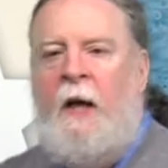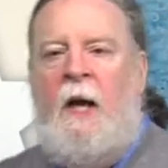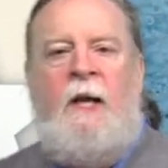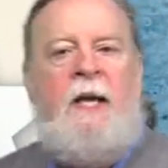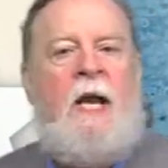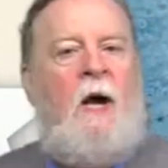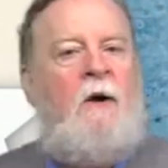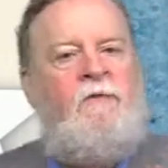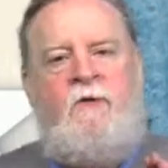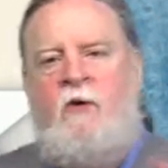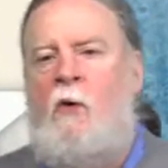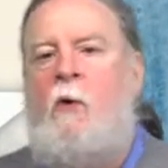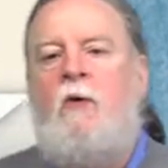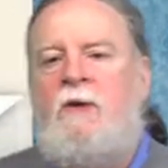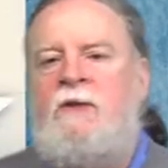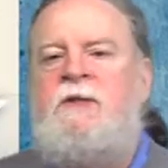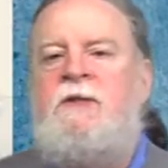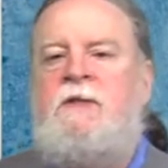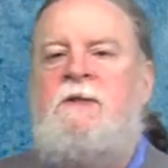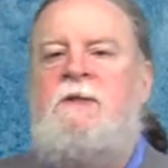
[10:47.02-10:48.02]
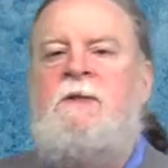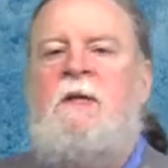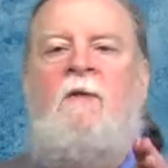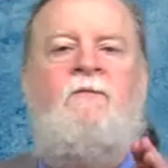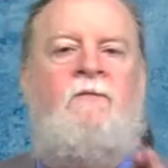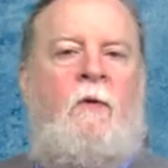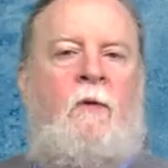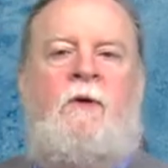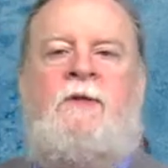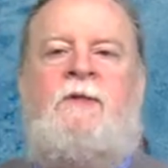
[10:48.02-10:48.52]
Now, of course,
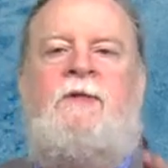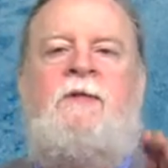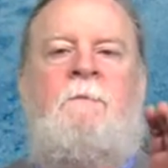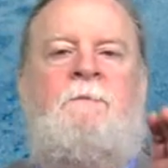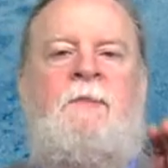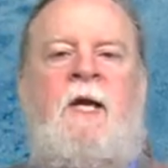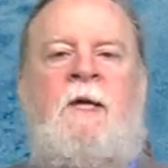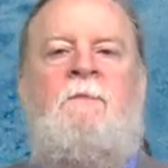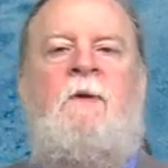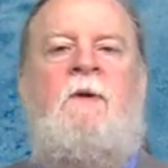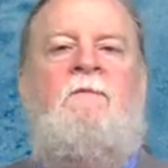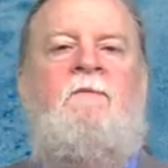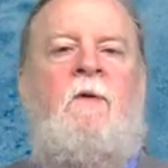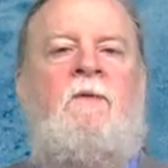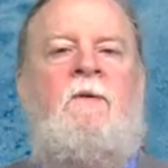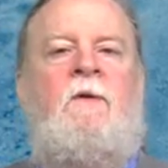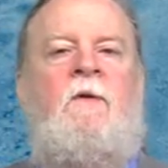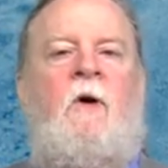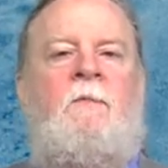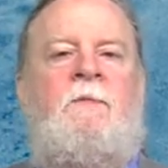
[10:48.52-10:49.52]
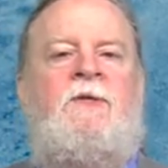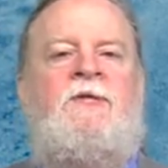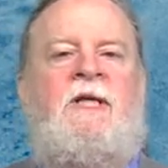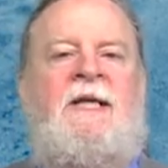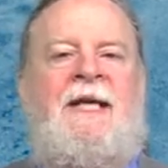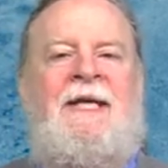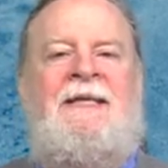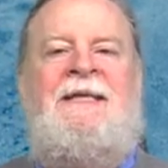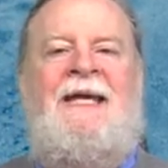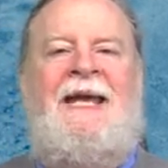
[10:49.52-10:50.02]
of course, the people of Oklahoma
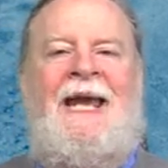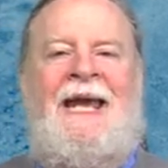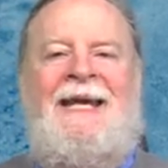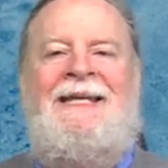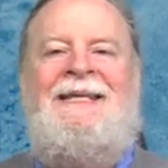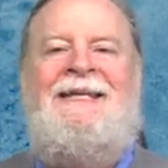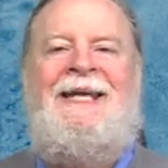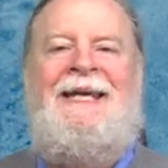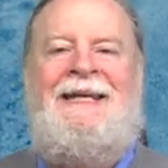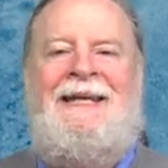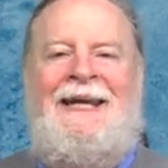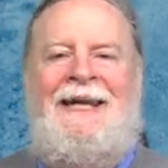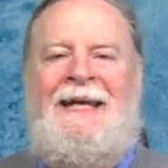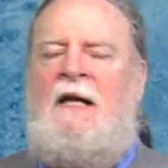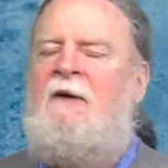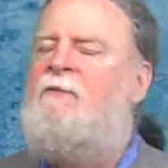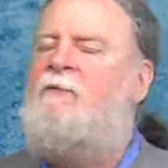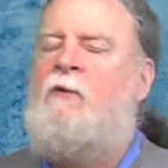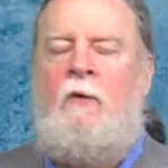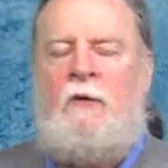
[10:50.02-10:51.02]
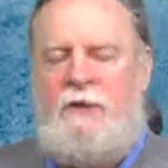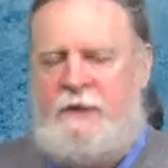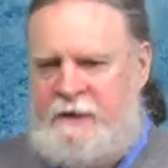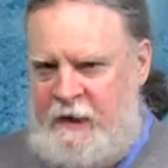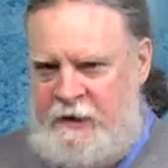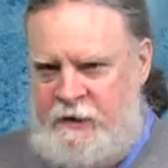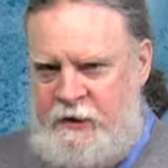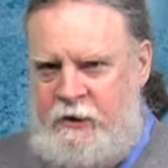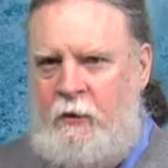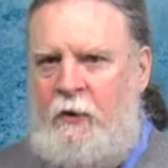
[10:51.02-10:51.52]
should get the aid they need. Of course
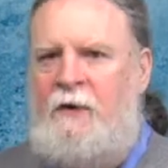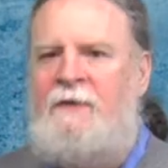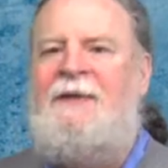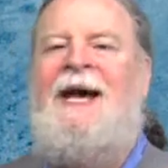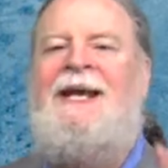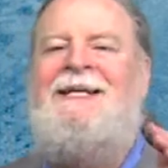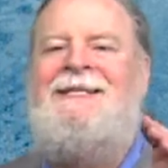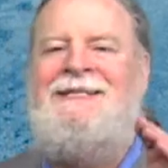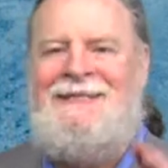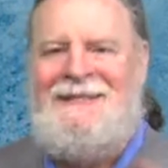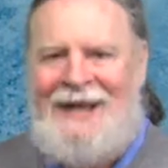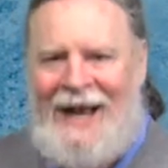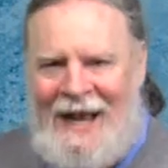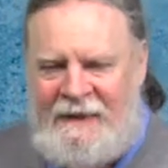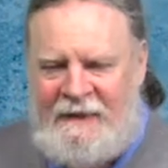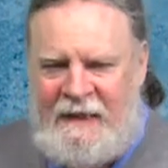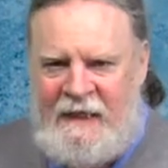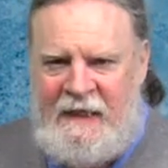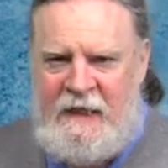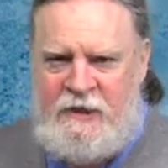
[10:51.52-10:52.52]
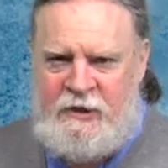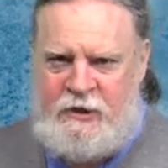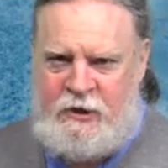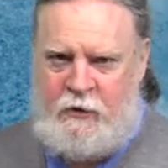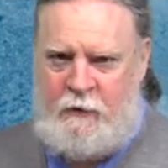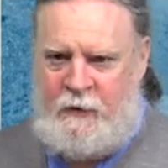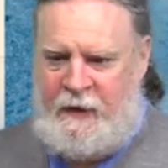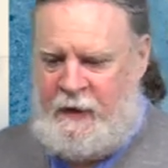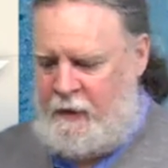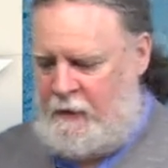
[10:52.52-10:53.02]
they should. That is not the
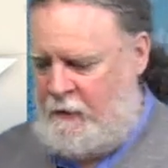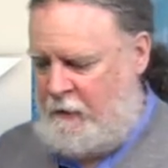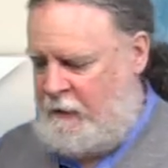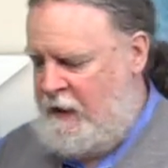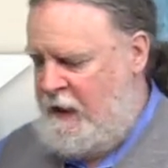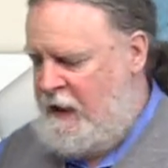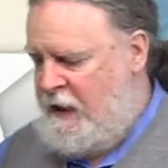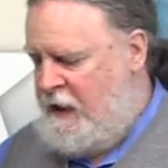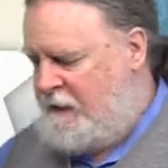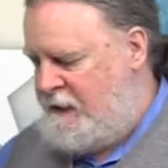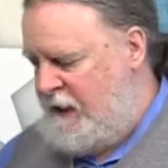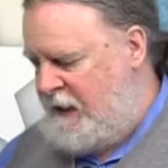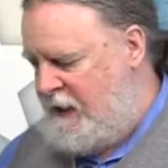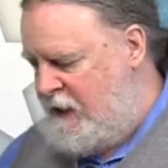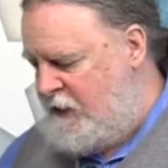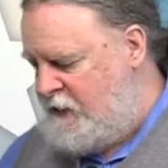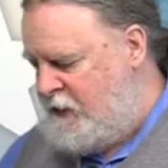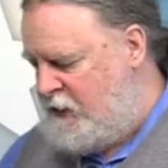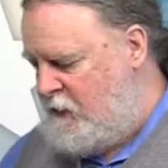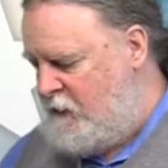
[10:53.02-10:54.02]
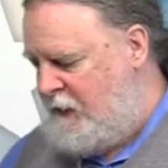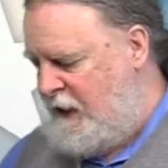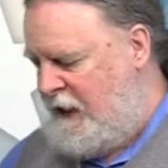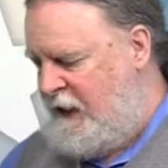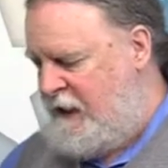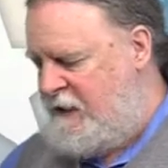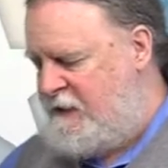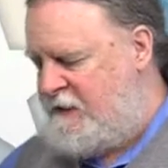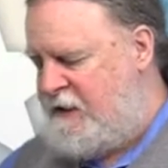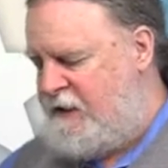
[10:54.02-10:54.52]
issue here. The issue
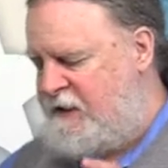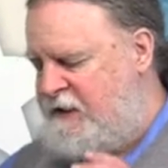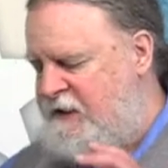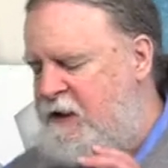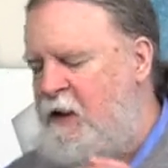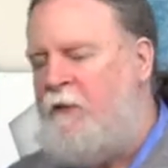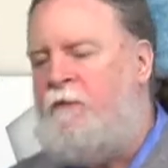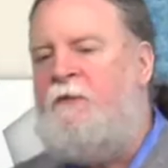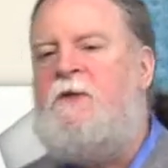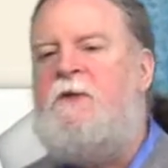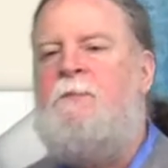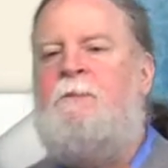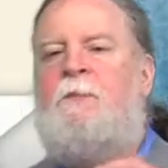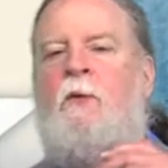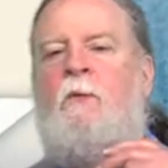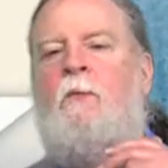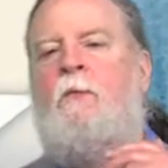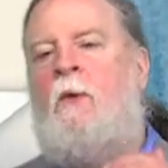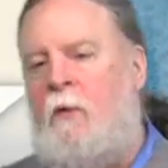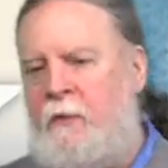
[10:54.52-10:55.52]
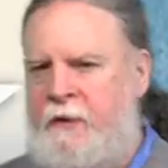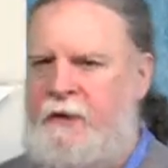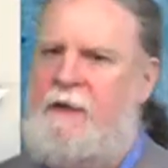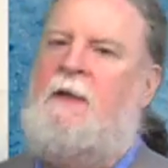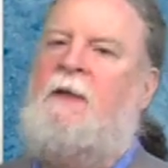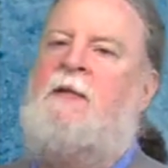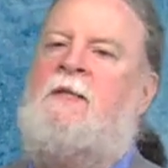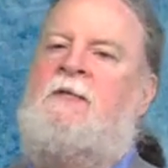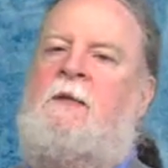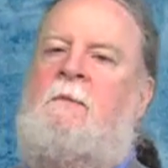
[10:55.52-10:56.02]
is the selfish
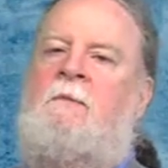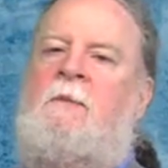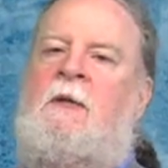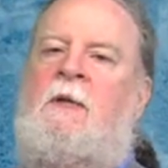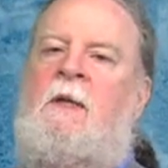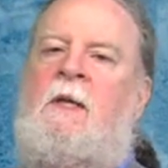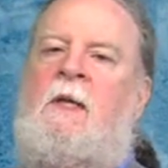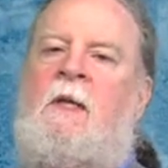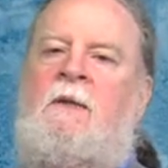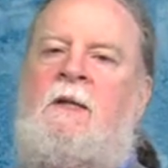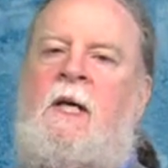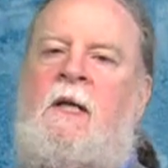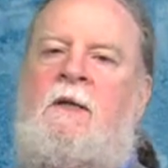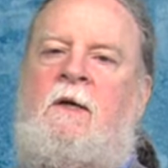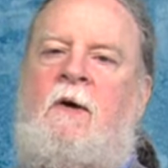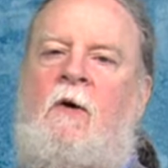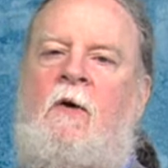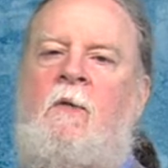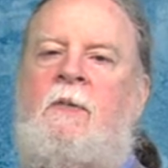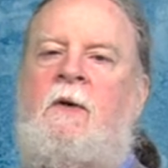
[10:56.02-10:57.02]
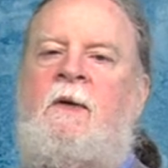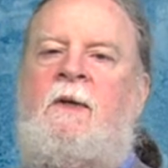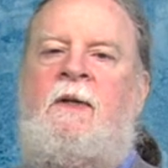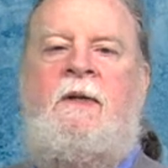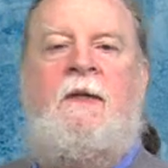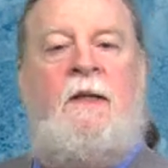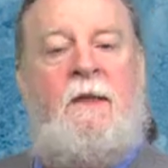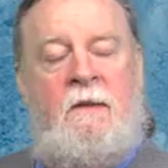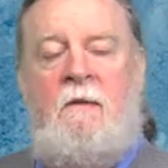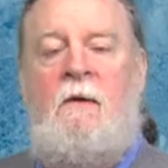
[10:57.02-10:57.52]
parochialism that Coburn
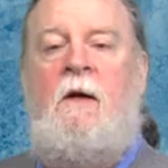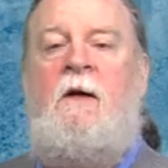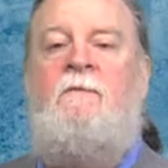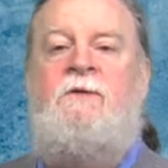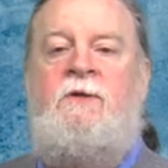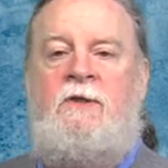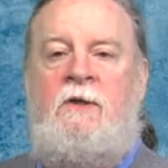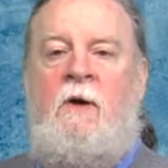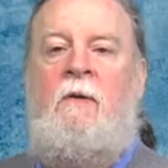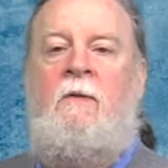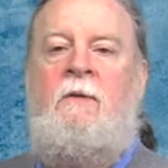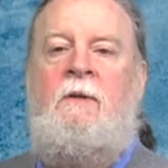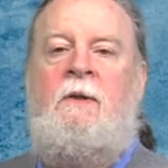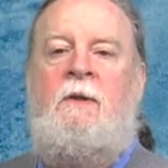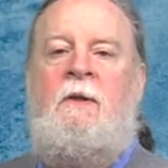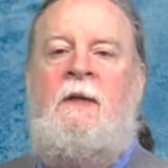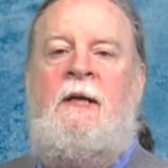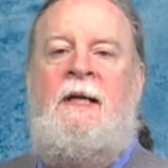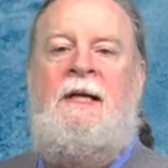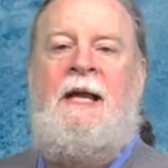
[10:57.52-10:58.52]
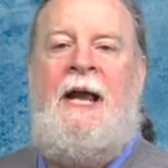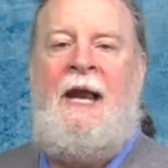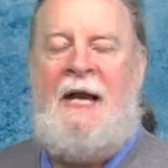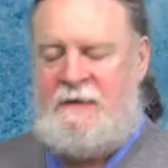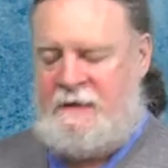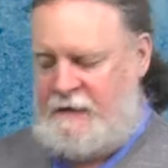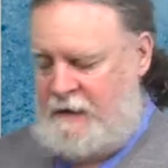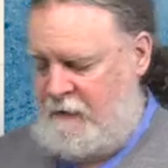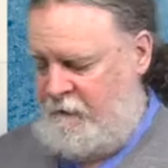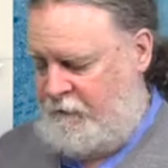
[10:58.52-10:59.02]
and Inhofe showed in
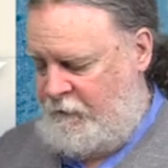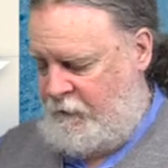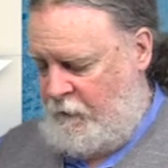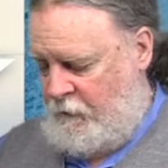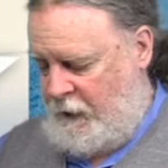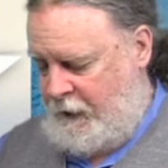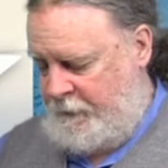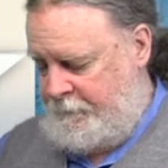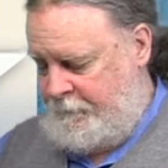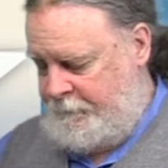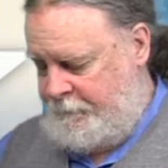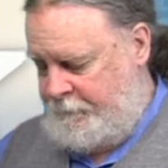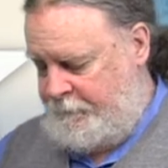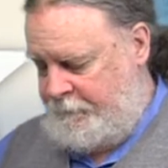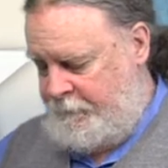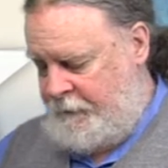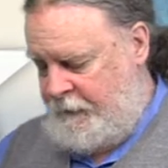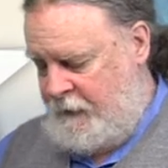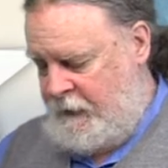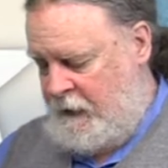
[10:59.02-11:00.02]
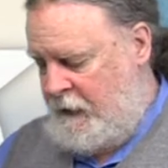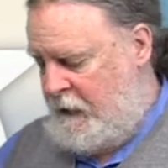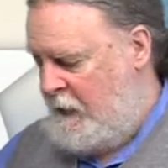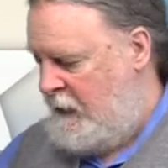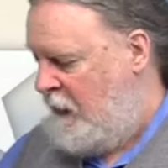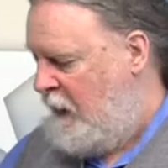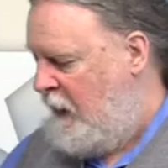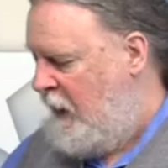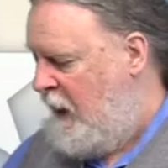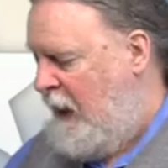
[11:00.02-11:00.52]
asking for it.
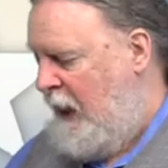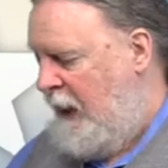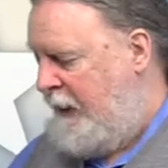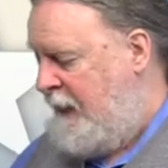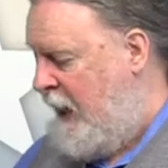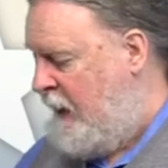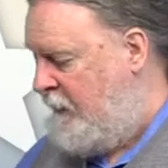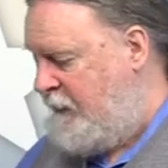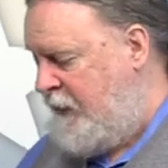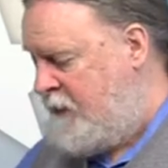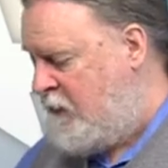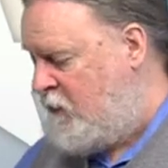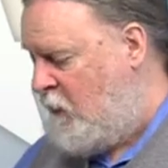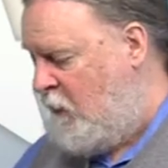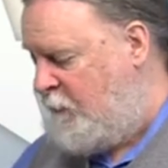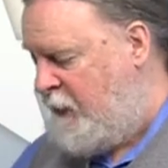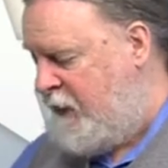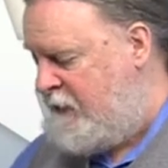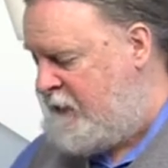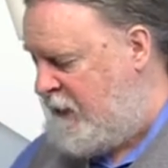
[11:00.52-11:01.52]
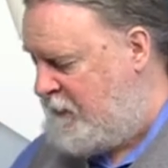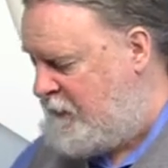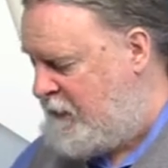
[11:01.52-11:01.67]
Now, this all brings up